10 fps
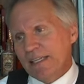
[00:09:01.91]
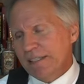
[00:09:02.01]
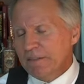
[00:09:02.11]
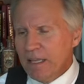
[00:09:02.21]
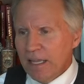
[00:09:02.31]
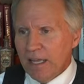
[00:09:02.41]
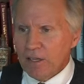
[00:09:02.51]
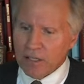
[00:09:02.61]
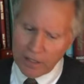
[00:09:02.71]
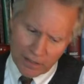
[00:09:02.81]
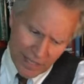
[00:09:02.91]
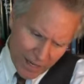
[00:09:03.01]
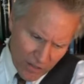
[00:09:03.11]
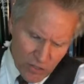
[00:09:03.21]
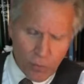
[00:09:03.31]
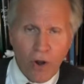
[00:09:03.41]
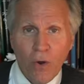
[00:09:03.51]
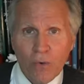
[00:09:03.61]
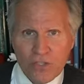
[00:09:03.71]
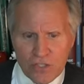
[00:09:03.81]
Uh, and a lot of these were
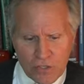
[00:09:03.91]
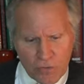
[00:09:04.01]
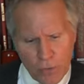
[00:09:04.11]
hoaxes, of